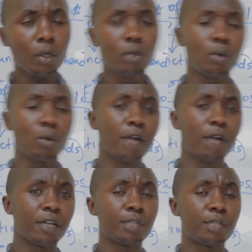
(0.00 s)
So we
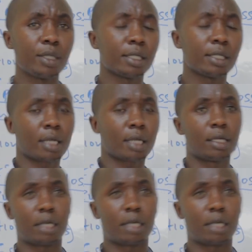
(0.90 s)
have expenses like